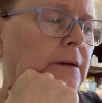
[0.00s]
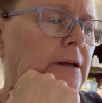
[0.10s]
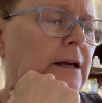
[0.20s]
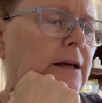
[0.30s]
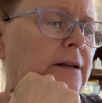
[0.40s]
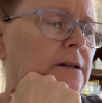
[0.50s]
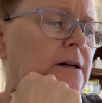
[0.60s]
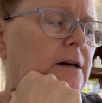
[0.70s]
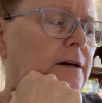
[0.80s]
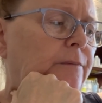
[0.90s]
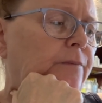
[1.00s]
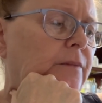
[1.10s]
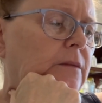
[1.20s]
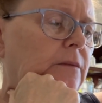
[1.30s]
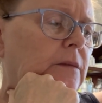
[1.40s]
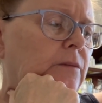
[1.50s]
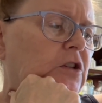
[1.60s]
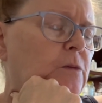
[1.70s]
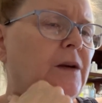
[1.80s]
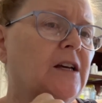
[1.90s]
And
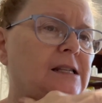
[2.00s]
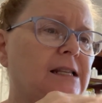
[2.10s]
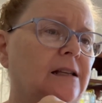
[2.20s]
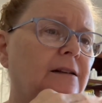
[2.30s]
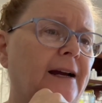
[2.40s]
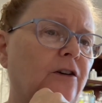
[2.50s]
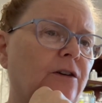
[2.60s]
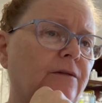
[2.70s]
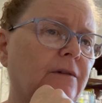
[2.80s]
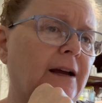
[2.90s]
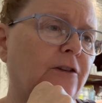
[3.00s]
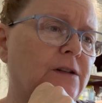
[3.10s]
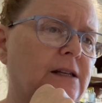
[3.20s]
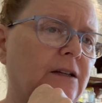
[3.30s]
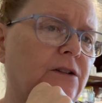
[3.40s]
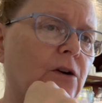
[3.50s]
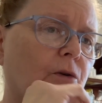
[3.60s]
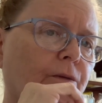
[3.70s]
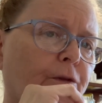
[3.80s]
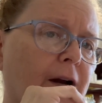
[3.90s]
just because it's a lighter skin
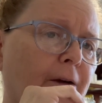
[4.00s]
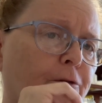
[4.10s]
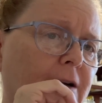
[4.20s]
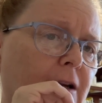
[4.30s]
tone for African